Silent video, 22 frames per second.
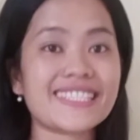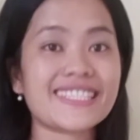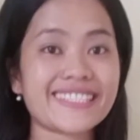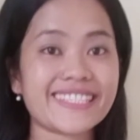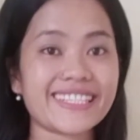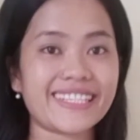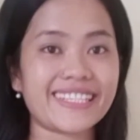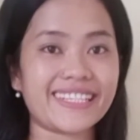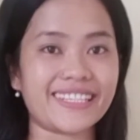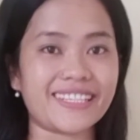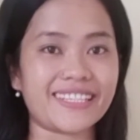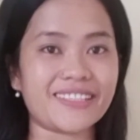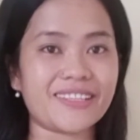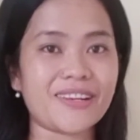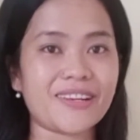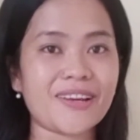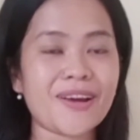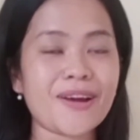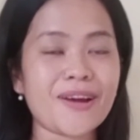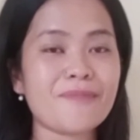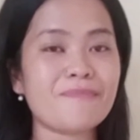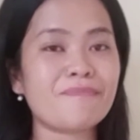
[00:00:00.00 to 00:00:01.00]
Third,
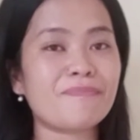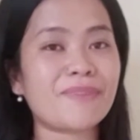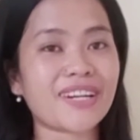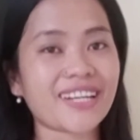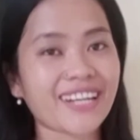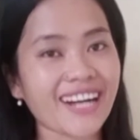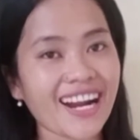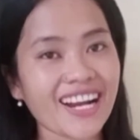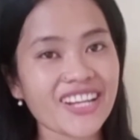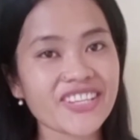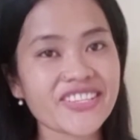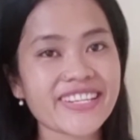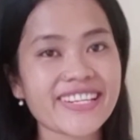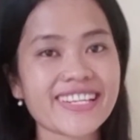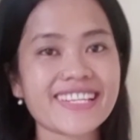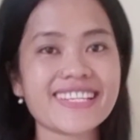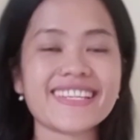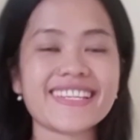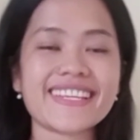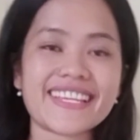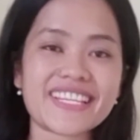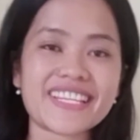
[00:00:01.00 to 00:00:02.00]

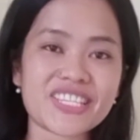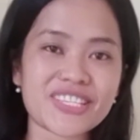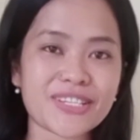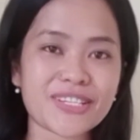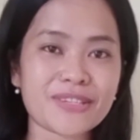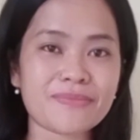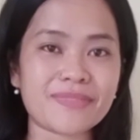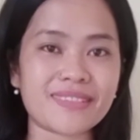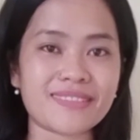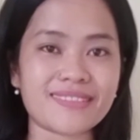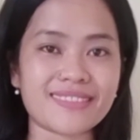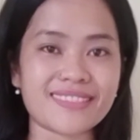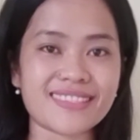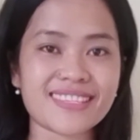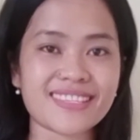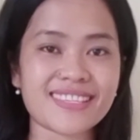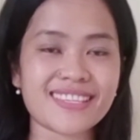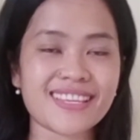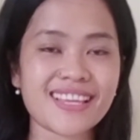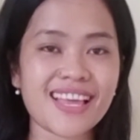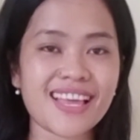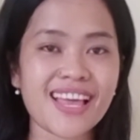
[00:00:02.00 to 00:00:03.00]
percussion instruments.
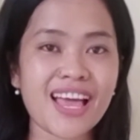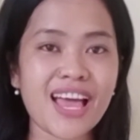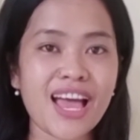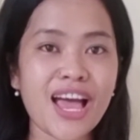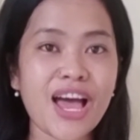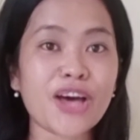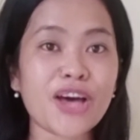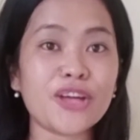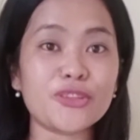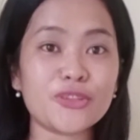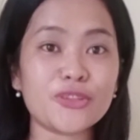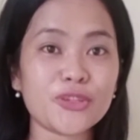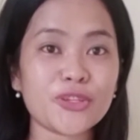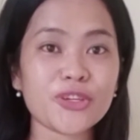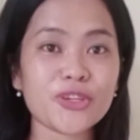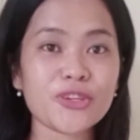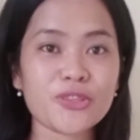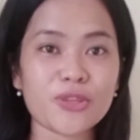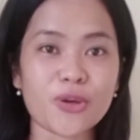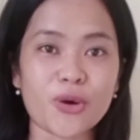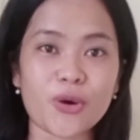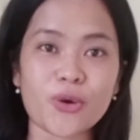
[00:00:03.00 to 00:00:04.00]
Do
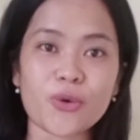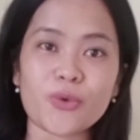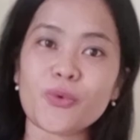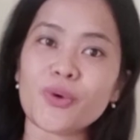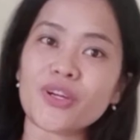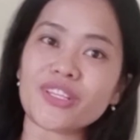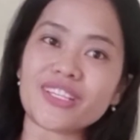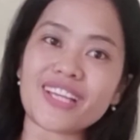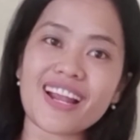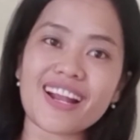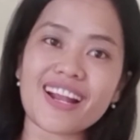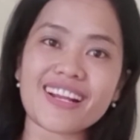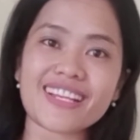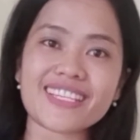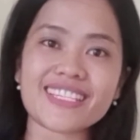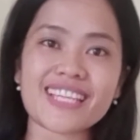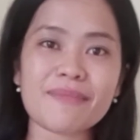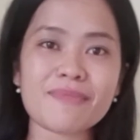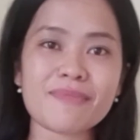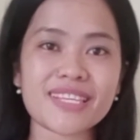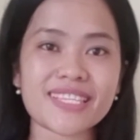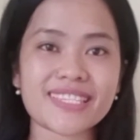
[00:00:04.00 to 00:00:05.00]
you know what are
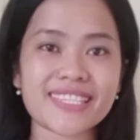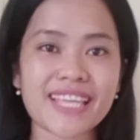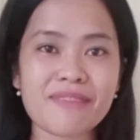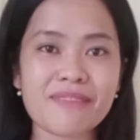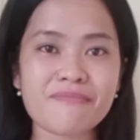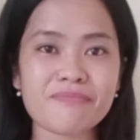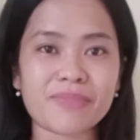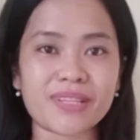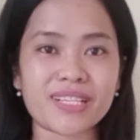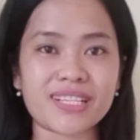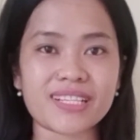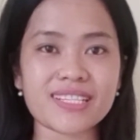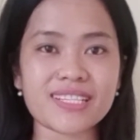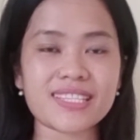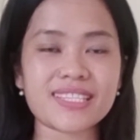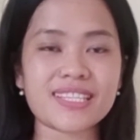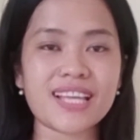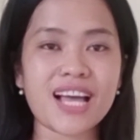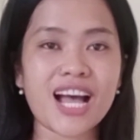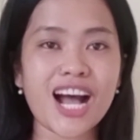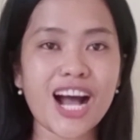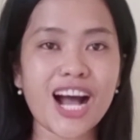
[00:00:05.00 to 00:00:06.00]
some examples
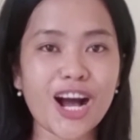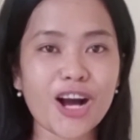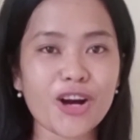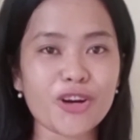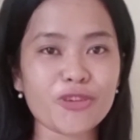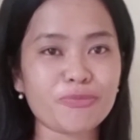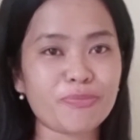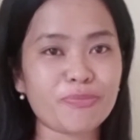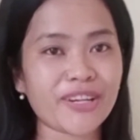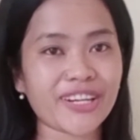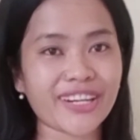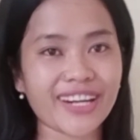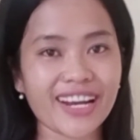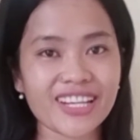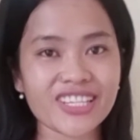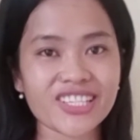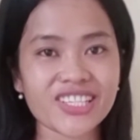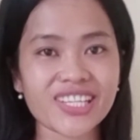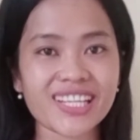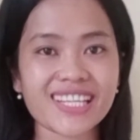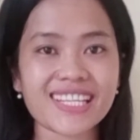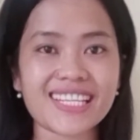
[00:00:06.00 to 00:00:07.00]
of percussion
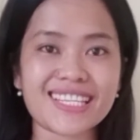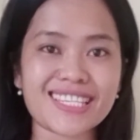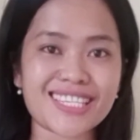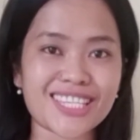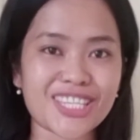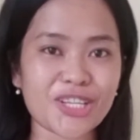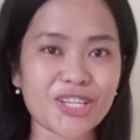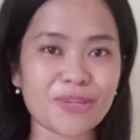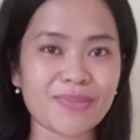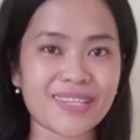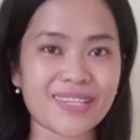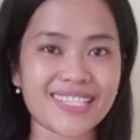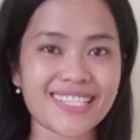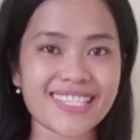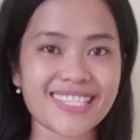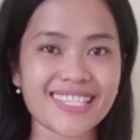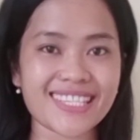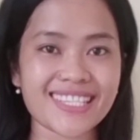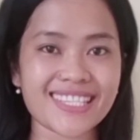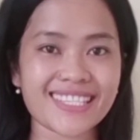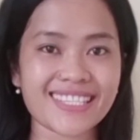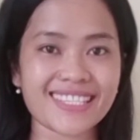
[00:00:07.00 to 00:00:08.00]
instruments?